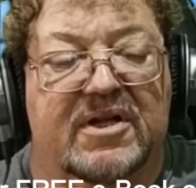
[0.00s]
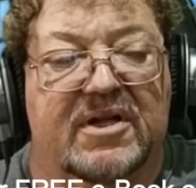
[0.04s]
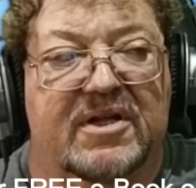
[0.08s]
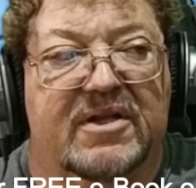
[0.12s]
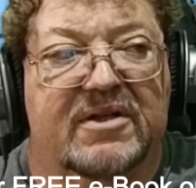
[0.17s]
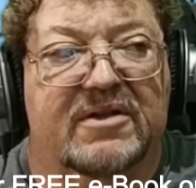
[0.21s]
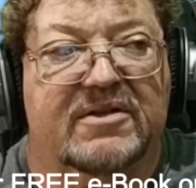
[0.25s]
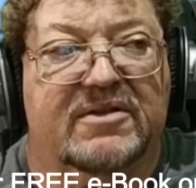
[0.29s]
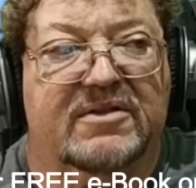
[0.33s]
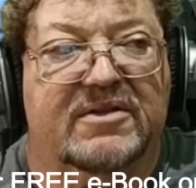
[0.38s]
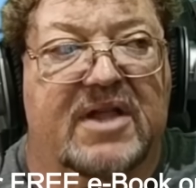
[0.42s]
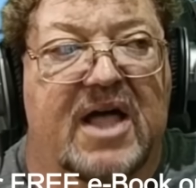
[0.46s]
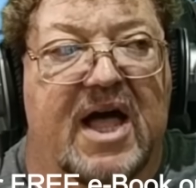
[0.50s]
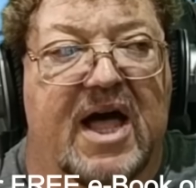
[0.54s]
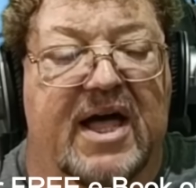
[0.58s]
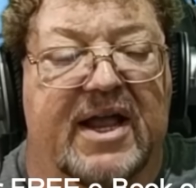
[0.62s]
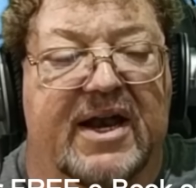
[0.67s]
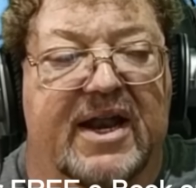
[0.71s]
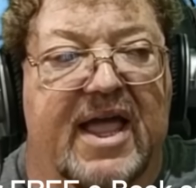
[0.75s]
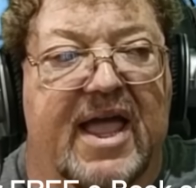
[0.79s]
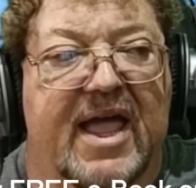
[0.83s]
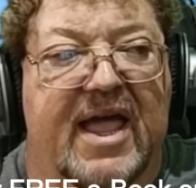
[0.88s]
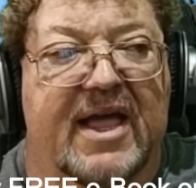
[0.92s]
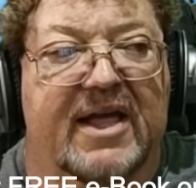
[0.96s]
not
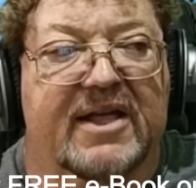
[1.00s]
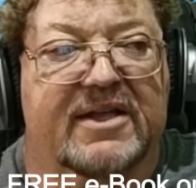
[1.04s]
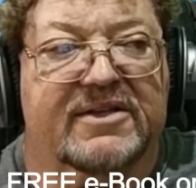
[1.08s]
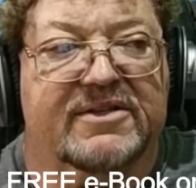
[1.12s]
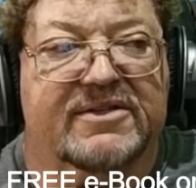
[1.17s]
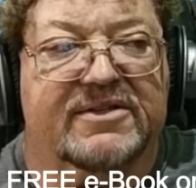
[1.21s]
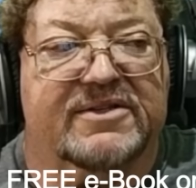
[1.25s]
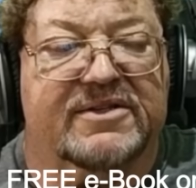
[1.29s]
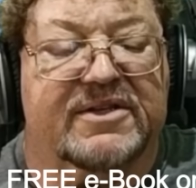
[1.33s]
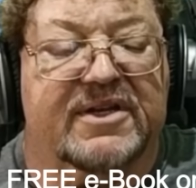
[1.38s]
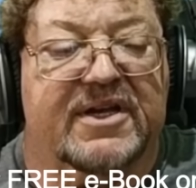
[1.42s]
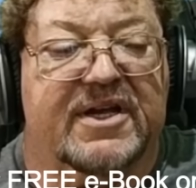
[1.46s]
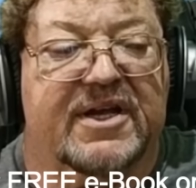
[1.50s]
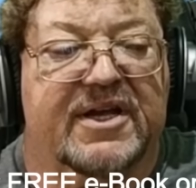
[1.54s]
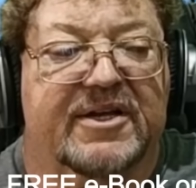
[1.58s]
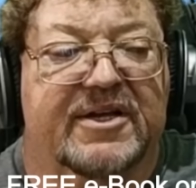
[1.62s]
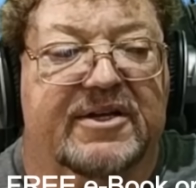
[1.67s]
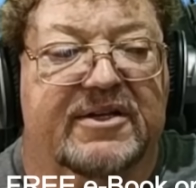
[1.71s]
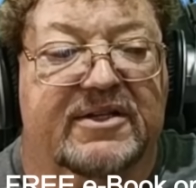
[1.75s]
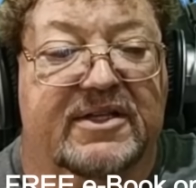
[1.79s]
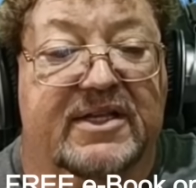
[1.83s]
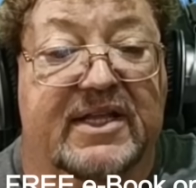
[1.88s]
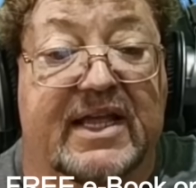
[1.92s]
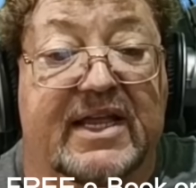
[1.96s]
as
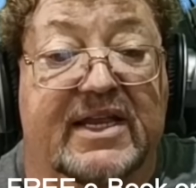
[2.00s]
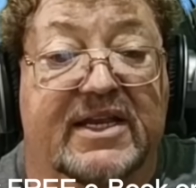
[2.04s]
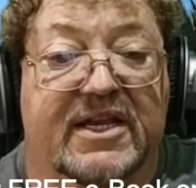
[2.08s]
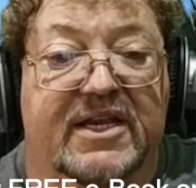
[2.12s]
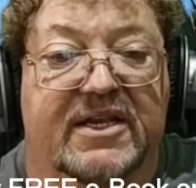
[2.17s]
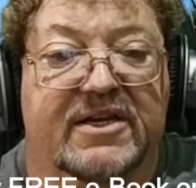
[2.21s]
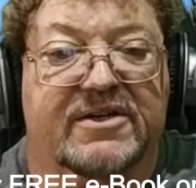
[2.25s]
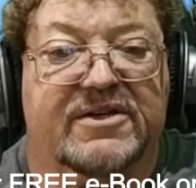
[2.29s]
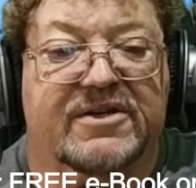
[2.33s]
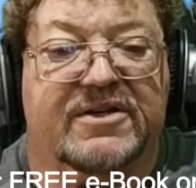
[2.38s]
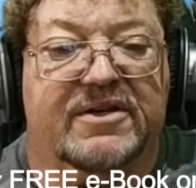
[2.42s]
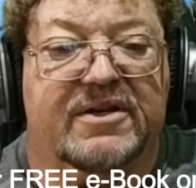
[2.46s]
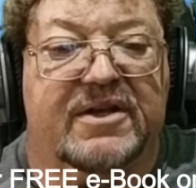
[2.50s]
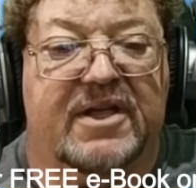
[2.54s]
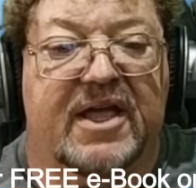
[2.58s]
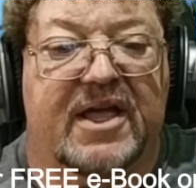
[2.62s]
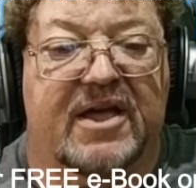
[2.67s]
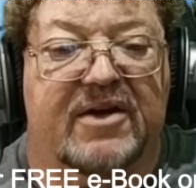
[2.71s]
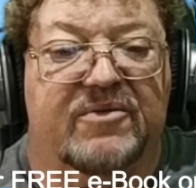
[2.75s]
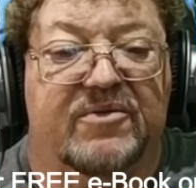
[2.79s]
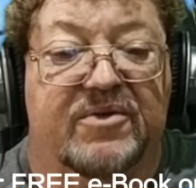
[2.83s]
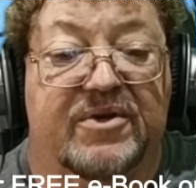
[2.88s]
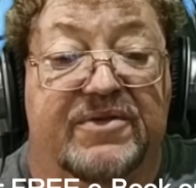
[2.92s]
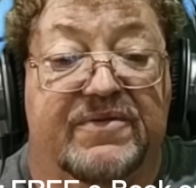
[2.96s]
lenient
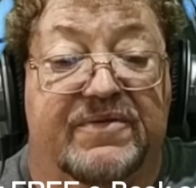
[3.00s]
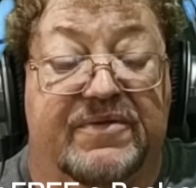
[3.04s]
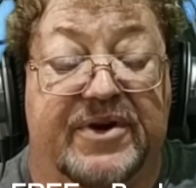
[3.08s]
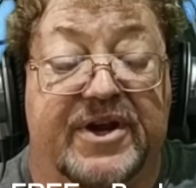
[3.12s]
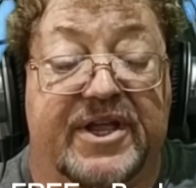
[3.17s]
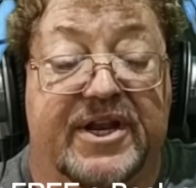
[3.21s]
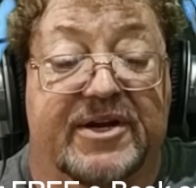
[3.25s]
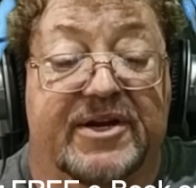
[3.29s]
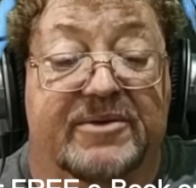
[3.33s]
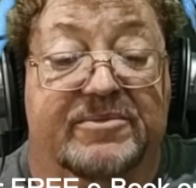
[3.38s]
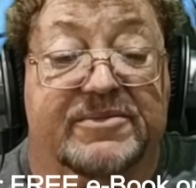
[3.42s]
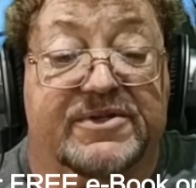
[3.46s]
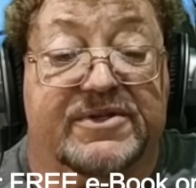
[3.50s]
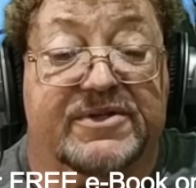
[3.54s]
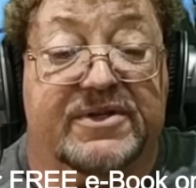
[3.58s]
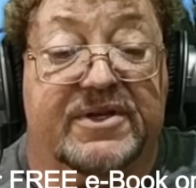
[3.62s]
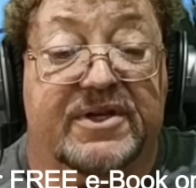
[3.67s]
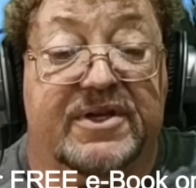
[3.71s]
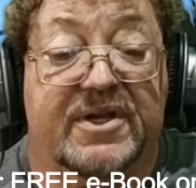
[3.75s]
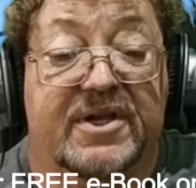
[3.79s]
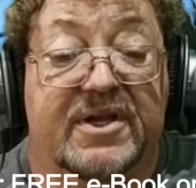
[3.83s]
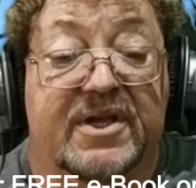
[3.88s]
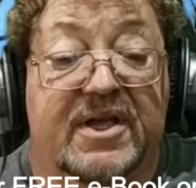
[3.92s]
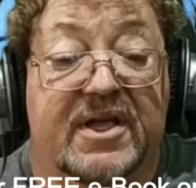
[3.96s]
with freedoms
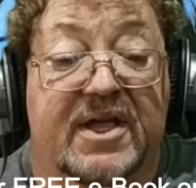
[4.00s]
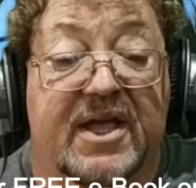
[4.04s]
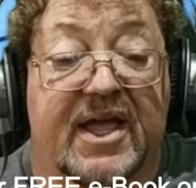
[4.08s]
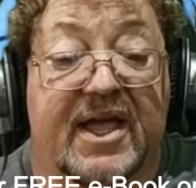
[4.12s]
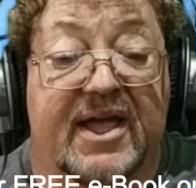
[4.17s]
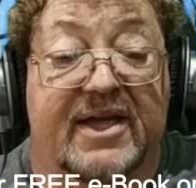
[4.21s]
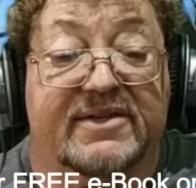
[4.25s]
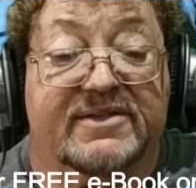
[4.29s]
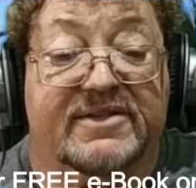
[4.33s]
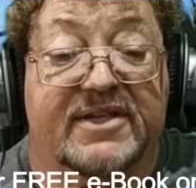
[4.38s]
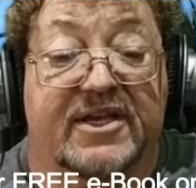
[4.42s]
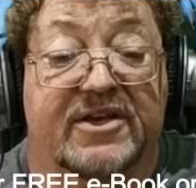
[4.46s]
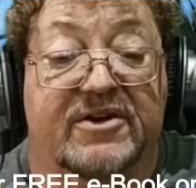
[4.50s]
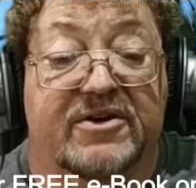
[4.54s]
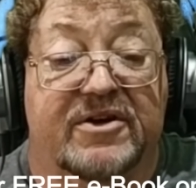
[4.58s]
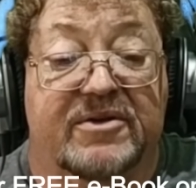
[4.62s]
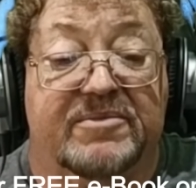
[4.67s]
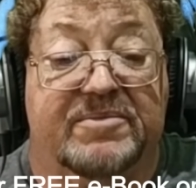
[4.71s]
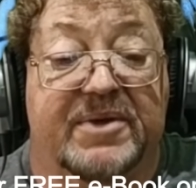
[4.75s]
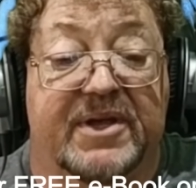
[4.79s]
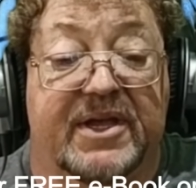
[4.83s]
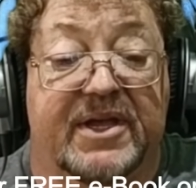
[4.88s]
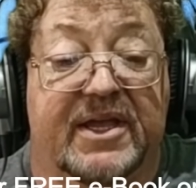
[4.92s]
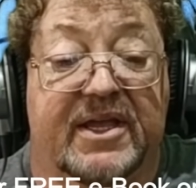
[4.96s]
as they could
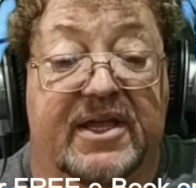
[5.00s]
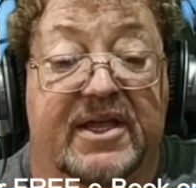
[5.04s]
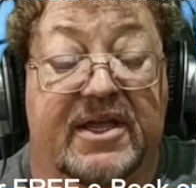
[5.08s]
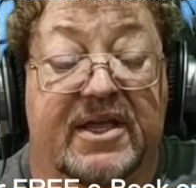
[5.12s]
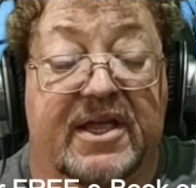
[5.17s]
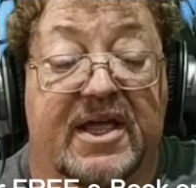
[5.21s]
be,